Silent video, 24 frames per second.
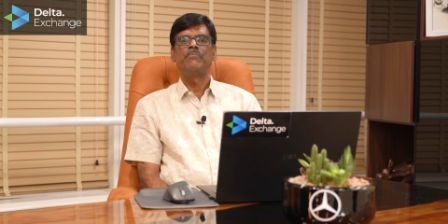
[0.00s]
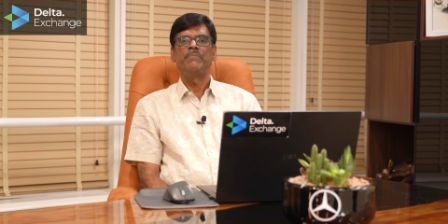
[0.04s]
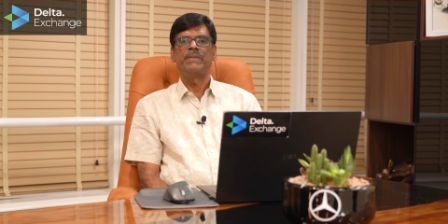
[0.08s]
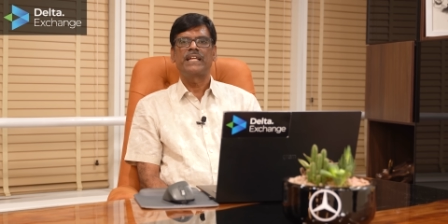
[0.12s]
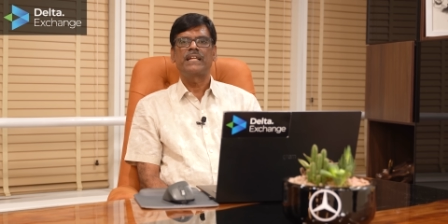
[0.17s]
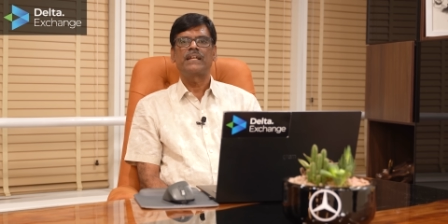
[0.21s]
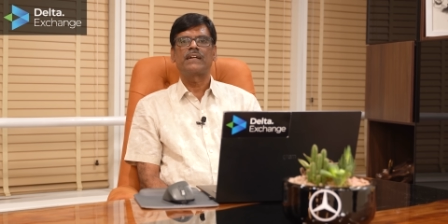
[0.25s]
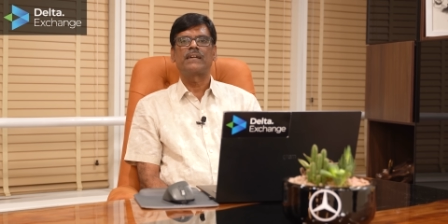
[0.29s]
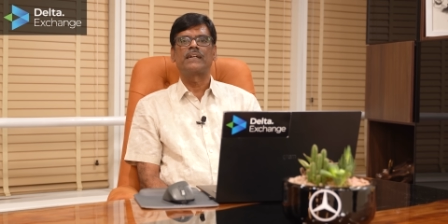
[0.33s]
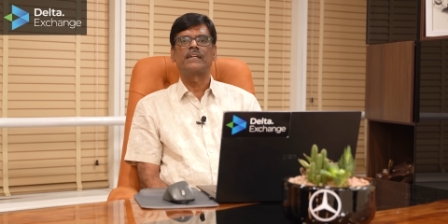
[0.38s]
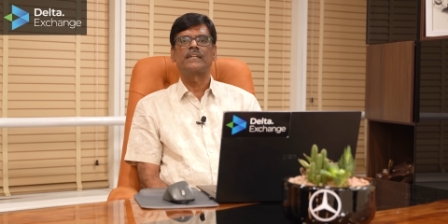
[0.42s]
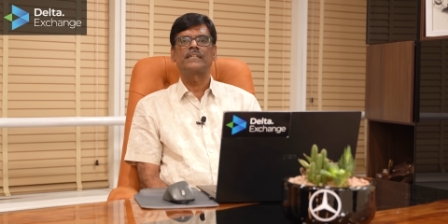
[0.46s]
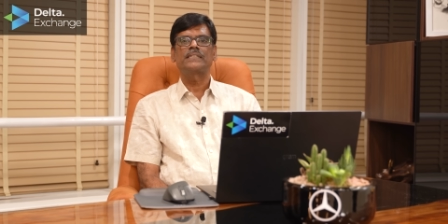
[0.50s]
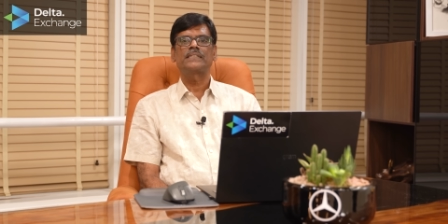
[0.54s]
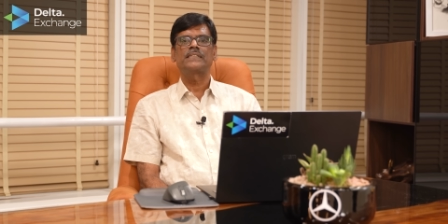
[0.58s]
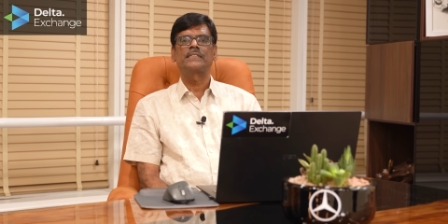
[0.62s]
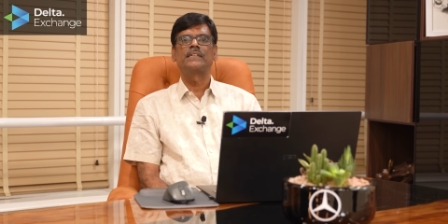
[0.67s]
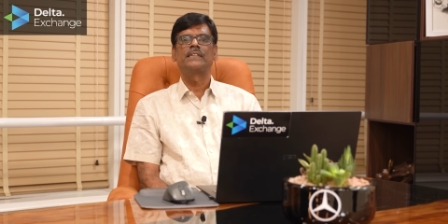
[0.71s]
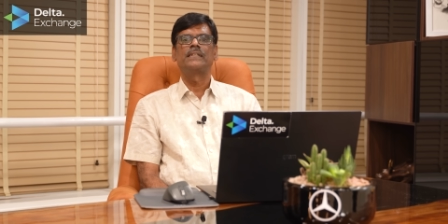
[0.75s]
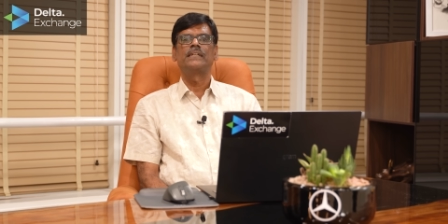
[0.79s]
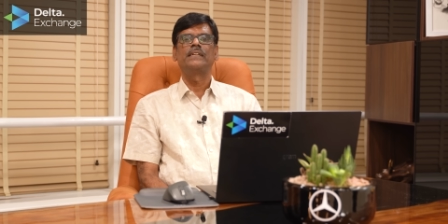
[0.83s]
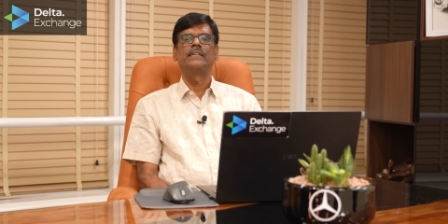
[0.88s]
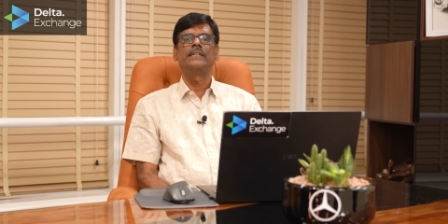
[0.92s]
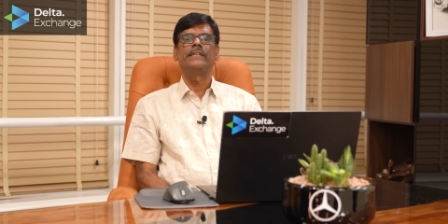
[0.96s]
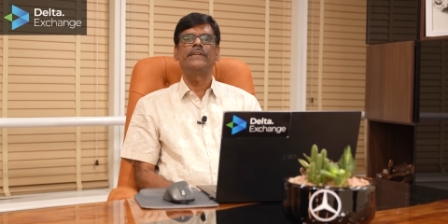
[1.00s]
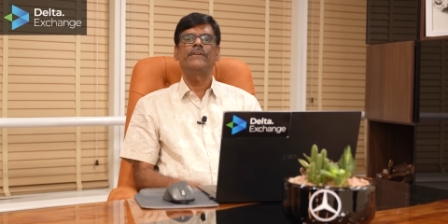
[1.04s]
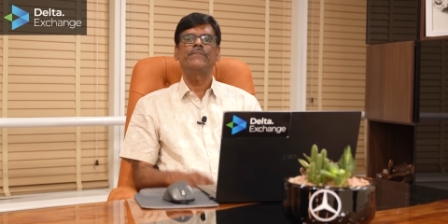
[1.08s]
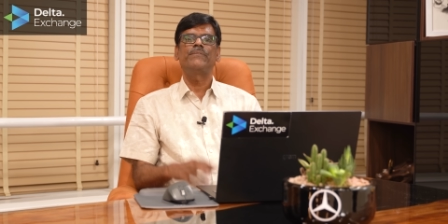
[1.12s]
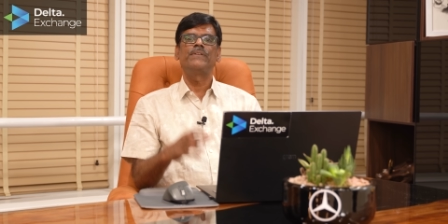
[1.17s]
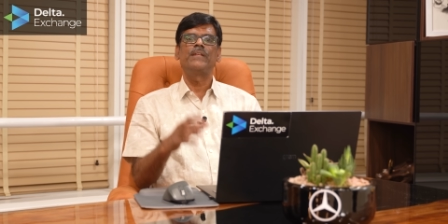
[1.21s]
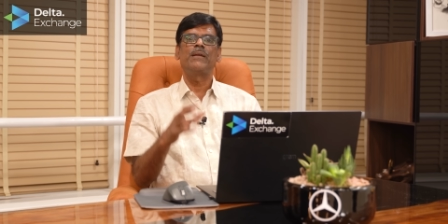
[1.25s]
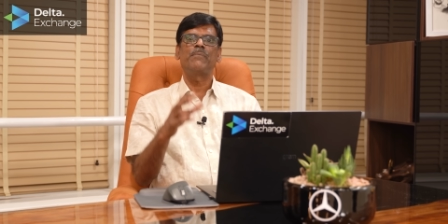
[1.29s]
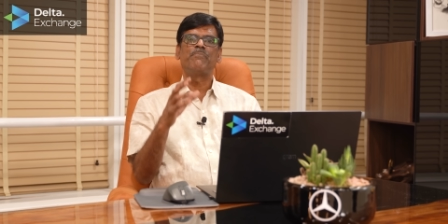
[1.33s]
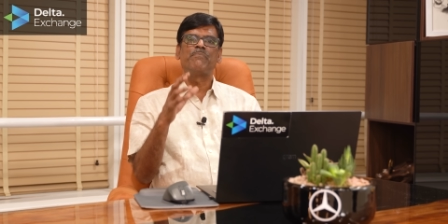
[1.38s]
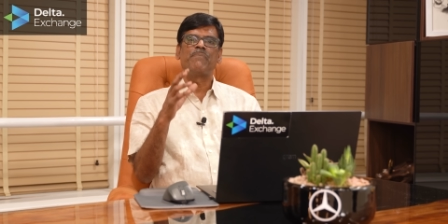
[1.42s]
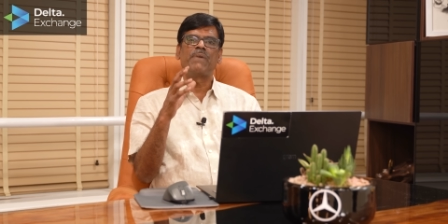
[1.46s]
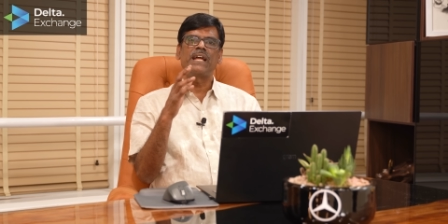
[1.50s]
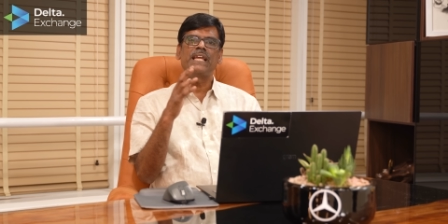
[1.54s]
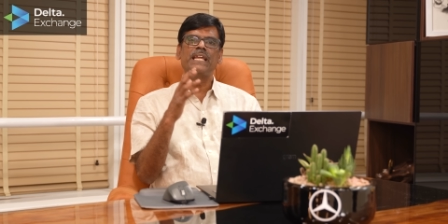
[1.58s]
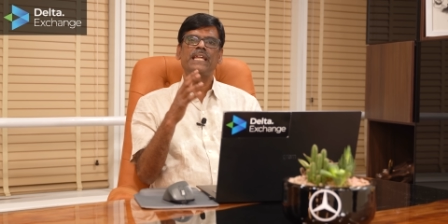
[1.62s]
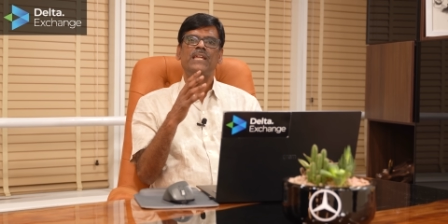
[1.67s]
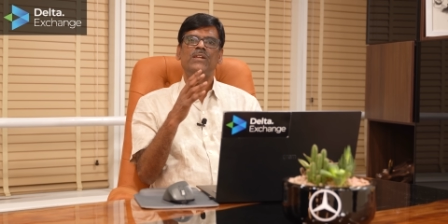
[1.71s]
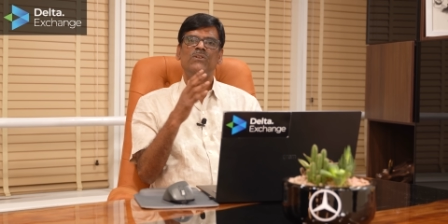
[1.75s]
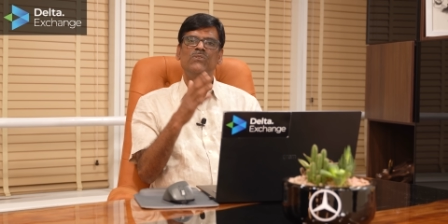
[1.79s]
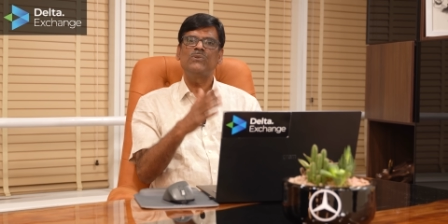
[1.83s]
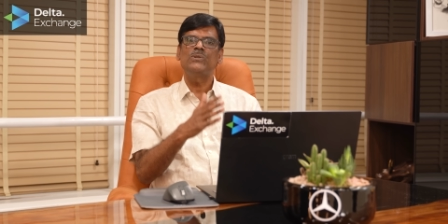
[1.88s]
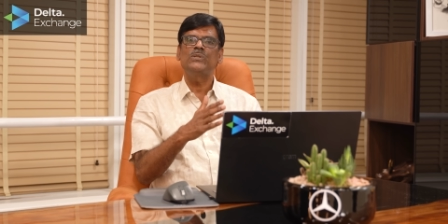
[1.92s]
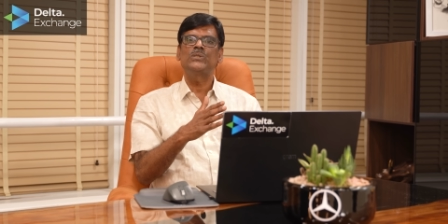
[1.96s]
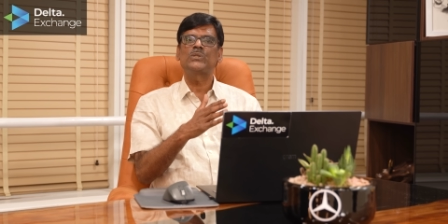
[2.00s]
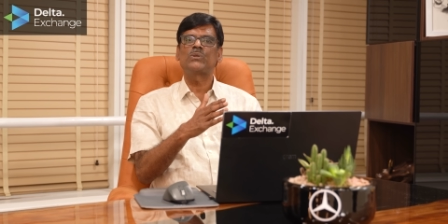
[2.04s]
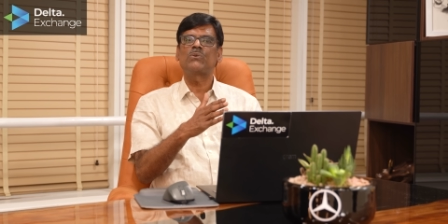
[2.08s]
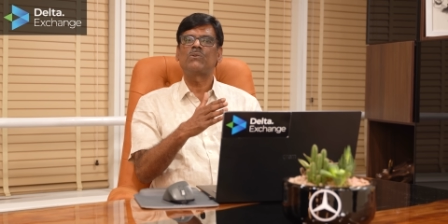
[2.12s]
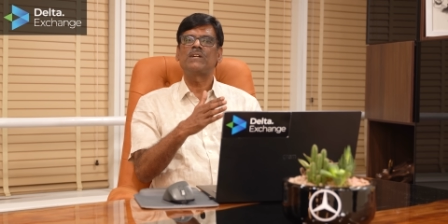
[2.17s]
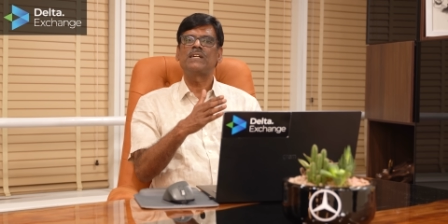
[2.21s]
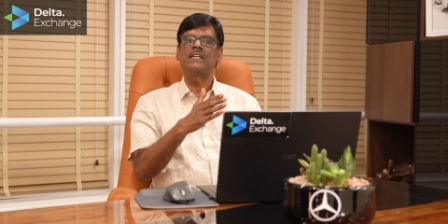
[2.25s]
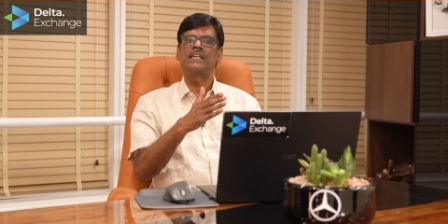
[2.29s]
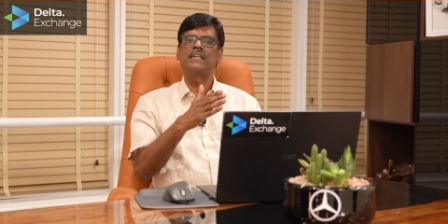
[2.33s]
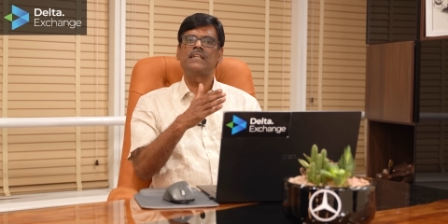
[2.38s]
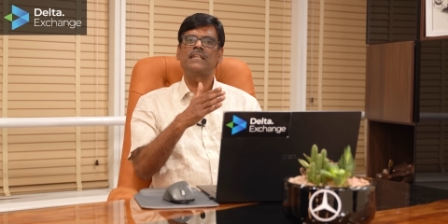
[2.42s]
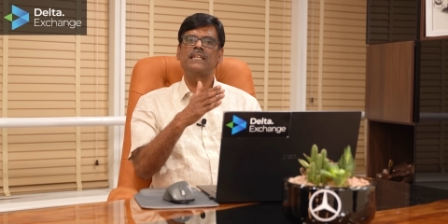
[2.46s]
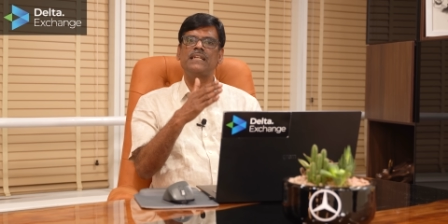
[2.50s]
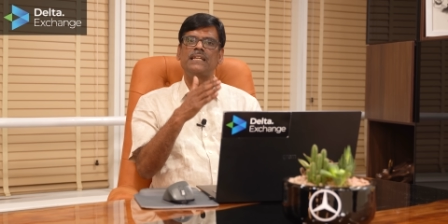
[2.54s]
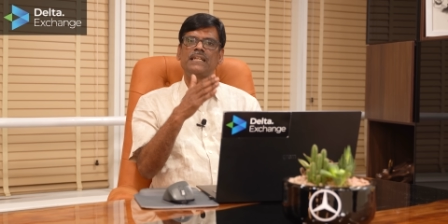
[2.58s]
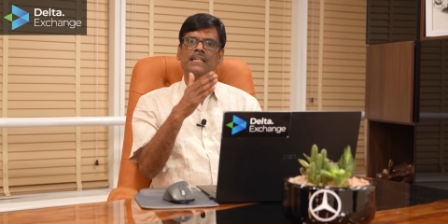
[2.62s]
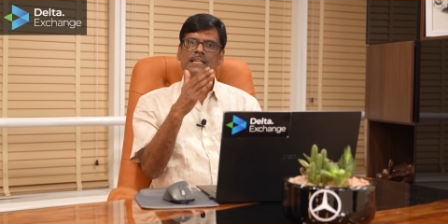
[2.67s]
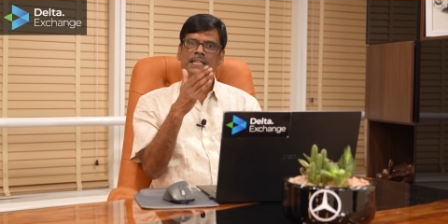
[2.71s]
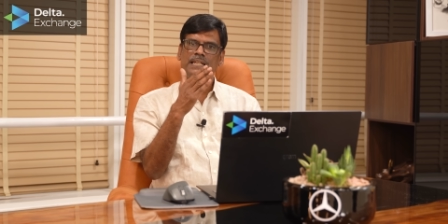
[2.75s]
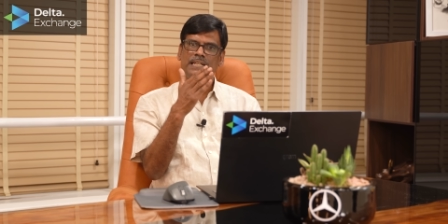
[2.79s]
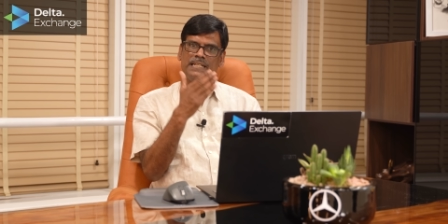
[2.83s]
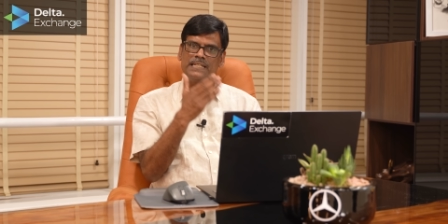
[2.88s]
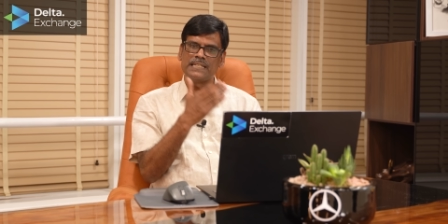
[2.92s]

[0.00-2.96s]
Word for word: Because if they buy huge quantity